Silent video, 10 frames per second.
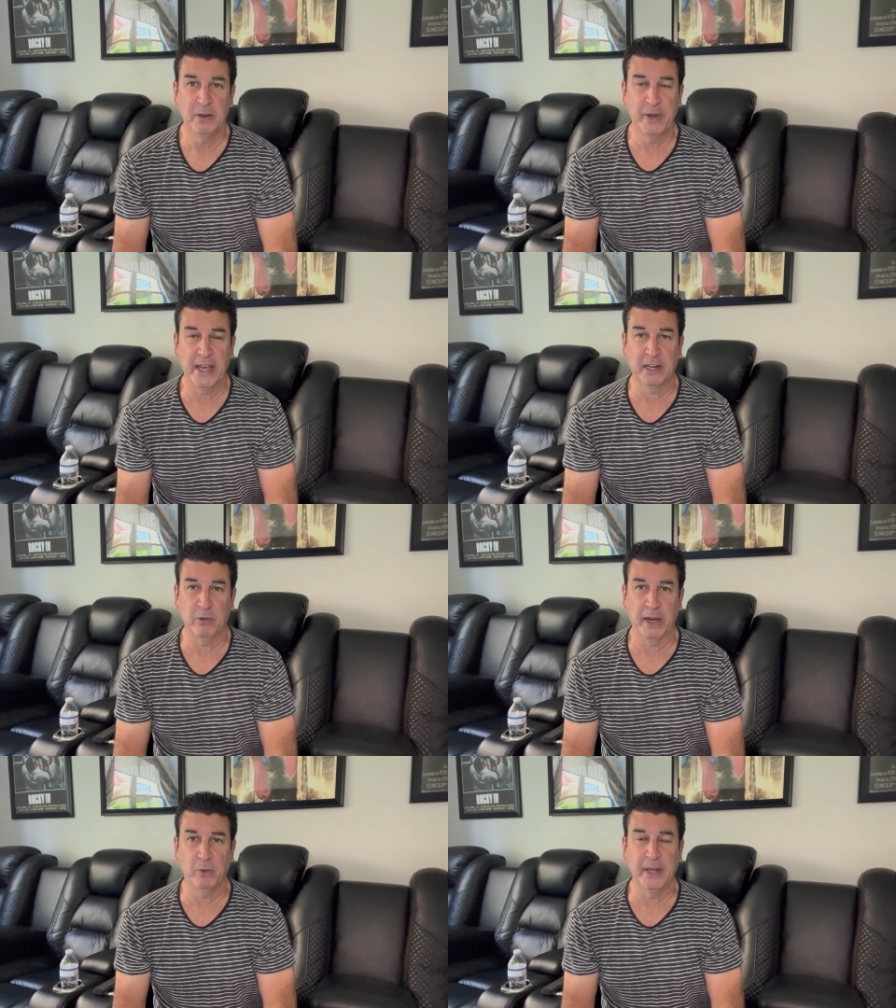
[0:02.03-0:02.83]
We had a
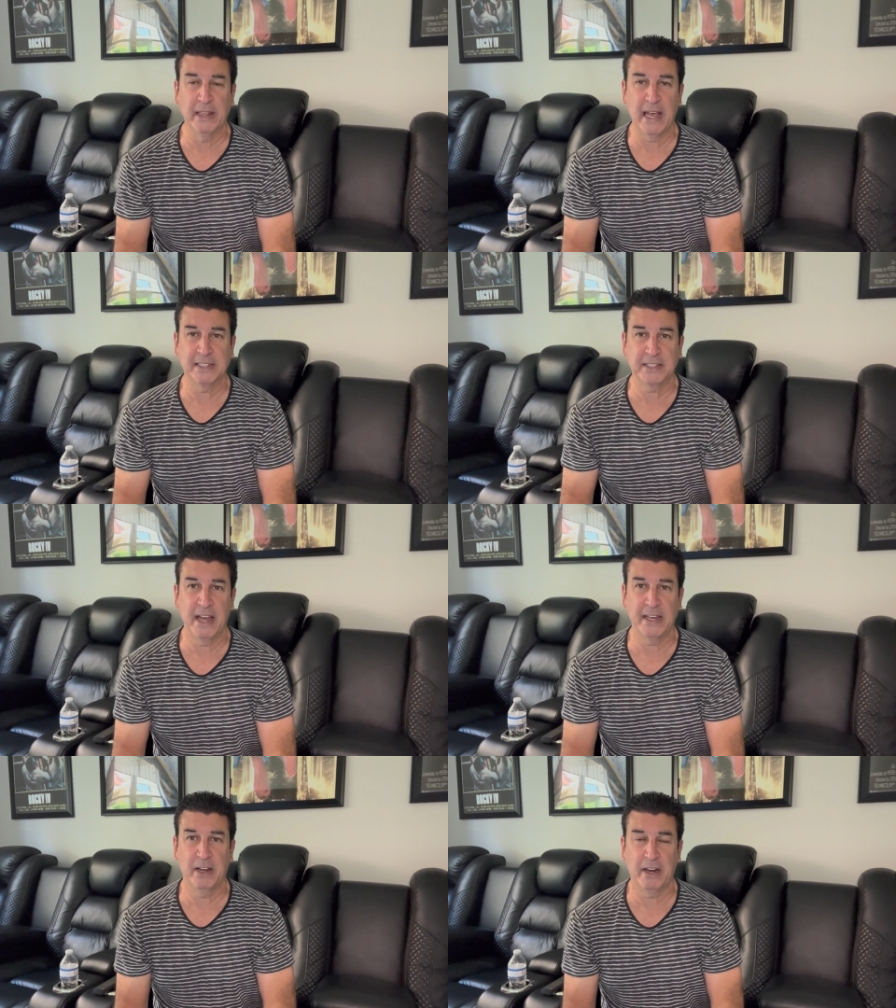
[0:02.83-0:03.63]
great win last
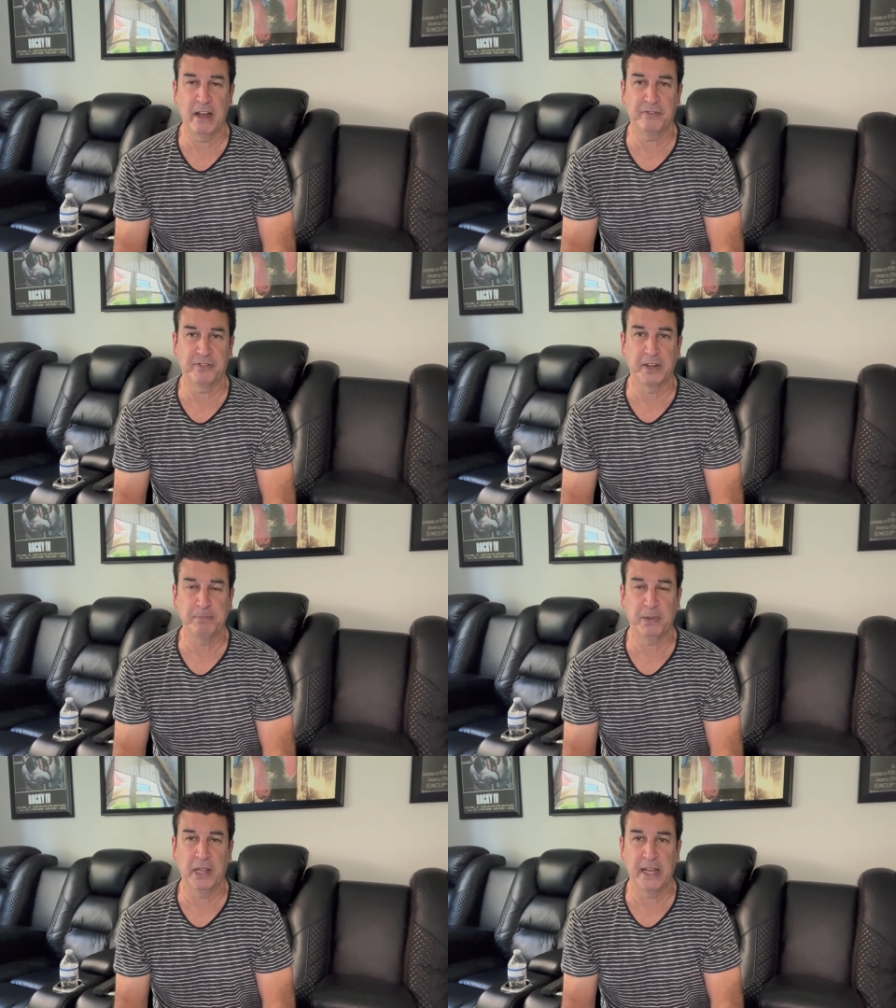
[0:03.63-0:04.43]
night on our free
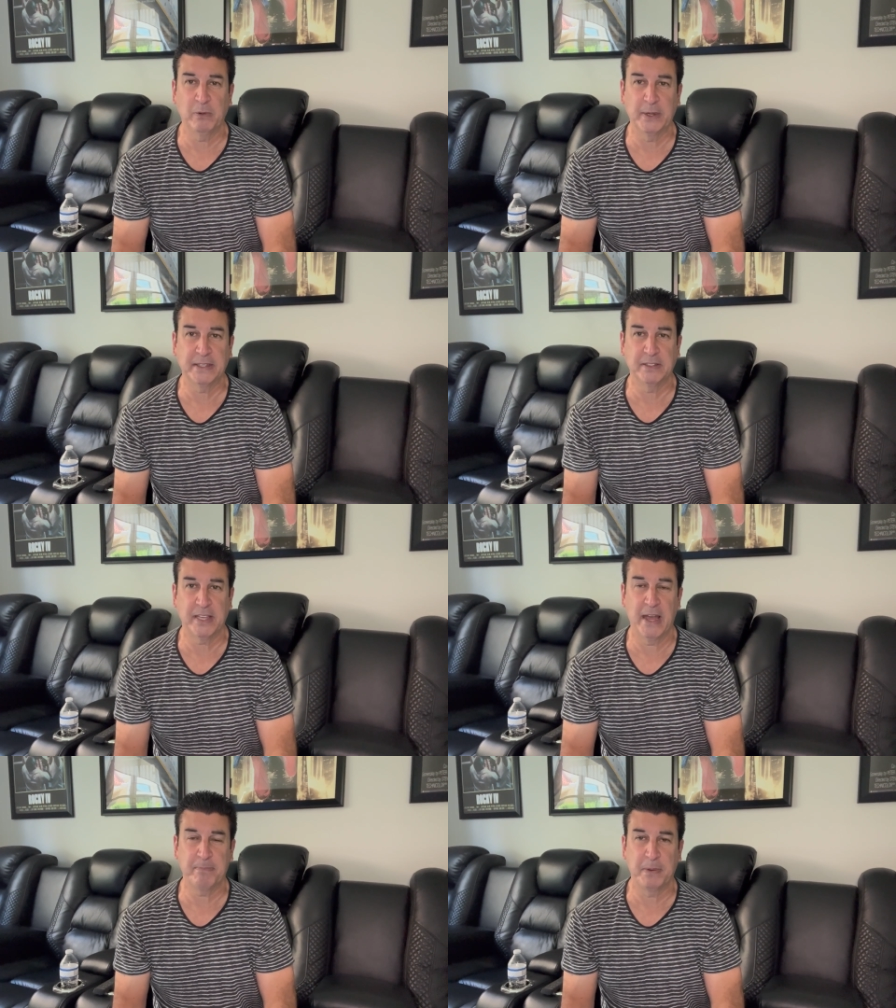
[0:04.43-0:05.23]
play with the
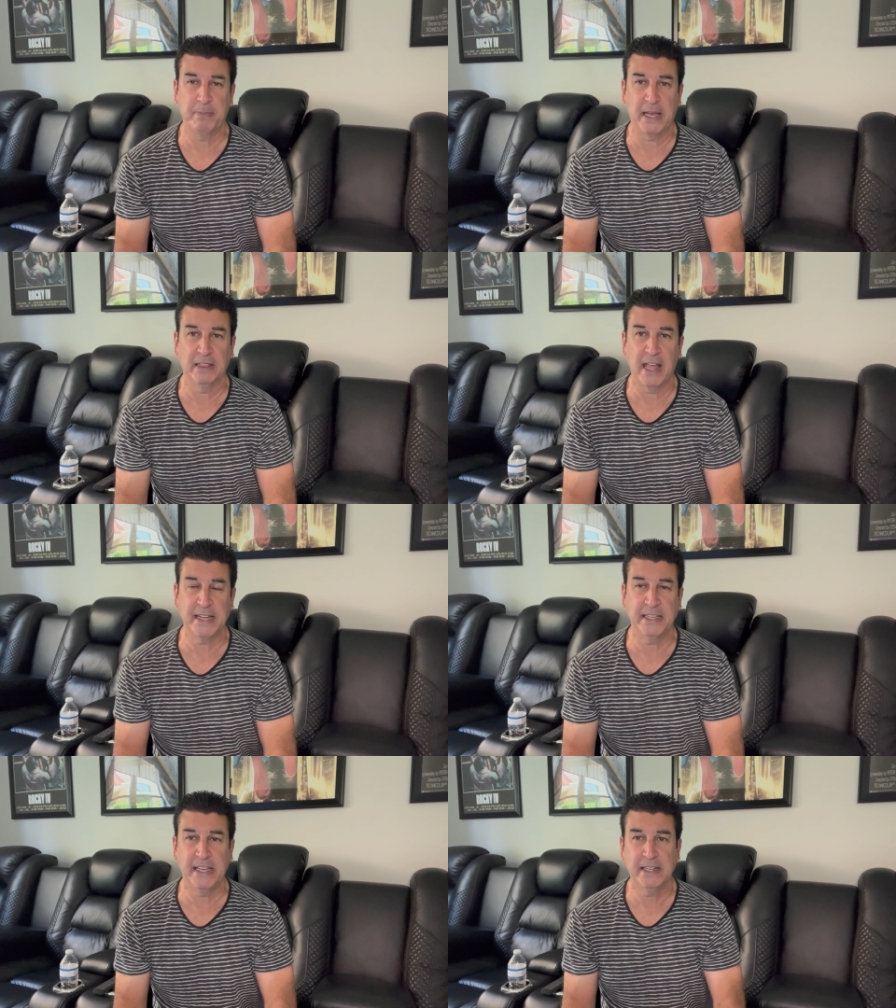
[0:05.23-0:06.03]
Tampa Bay
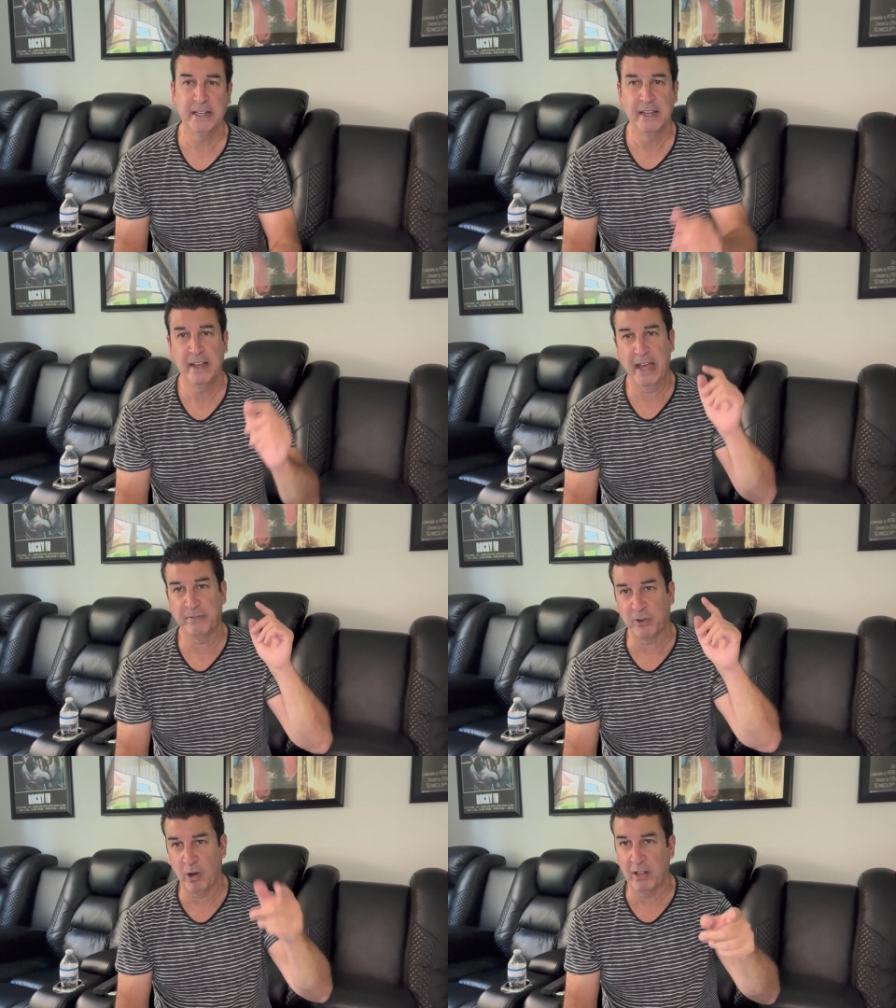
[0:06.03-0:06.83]
Lightning.
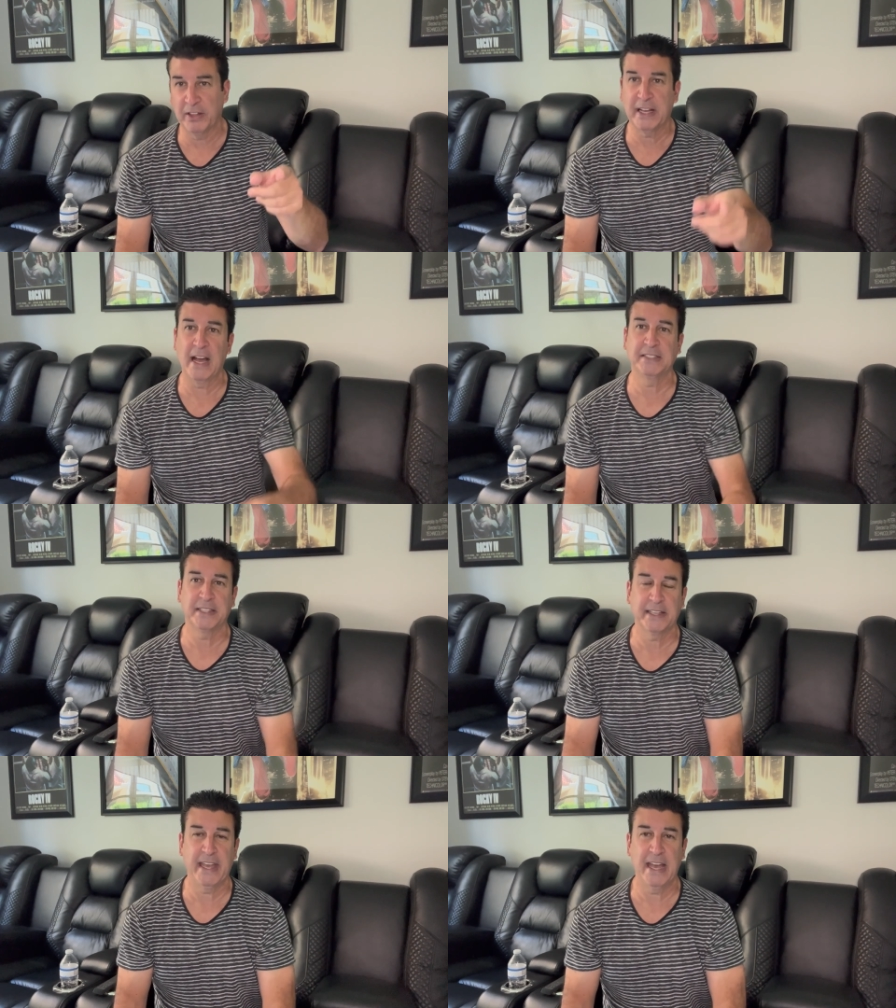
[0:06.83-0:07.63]
And for all the guys
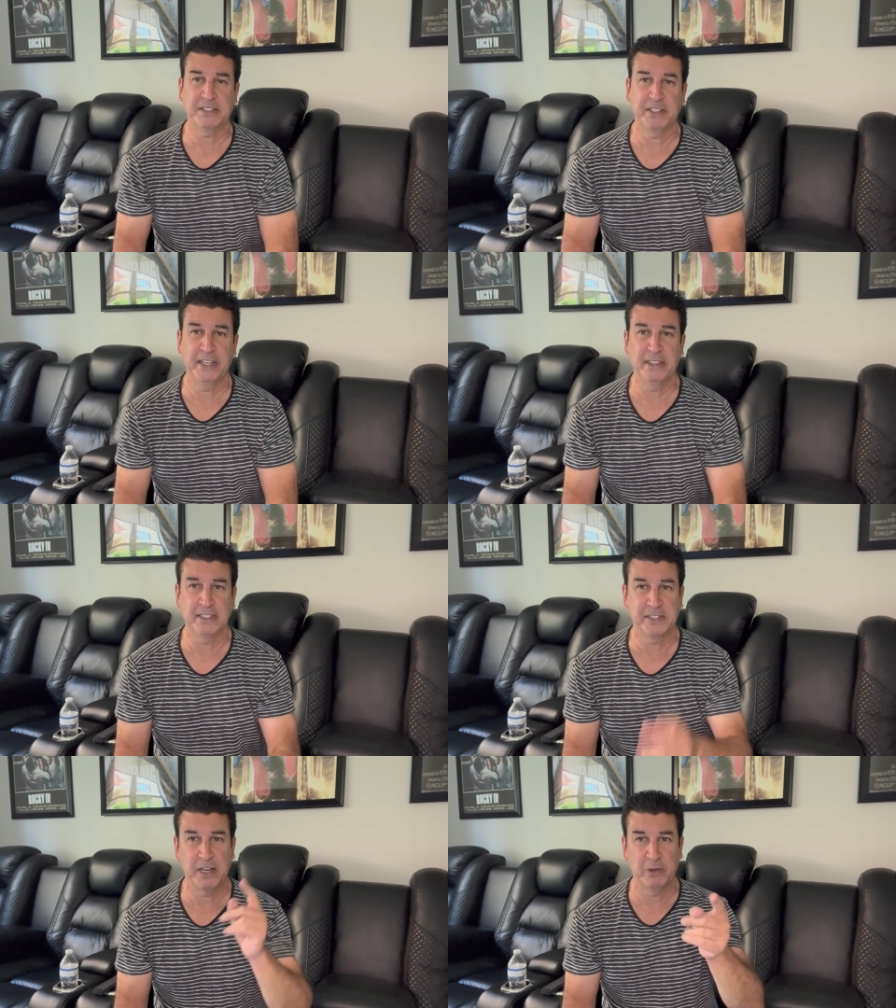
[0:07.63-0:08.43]
that cashed in,
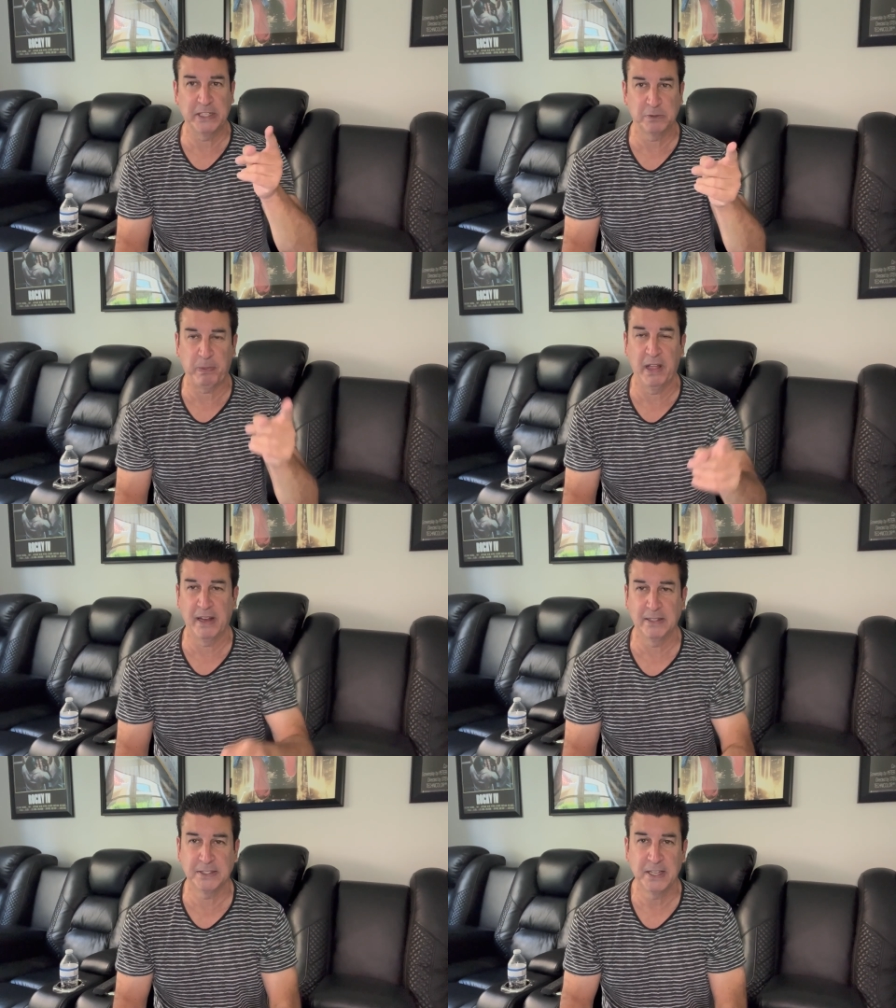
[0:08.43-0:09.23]
the serious
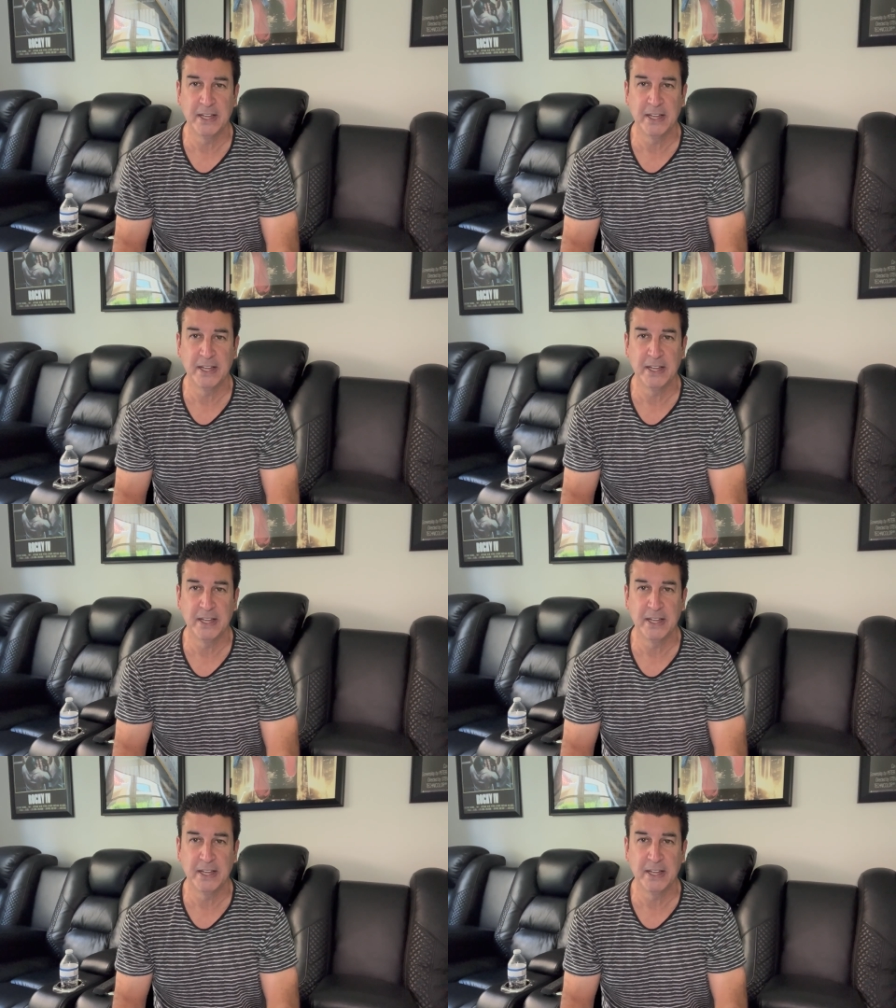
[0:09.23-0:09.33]
players,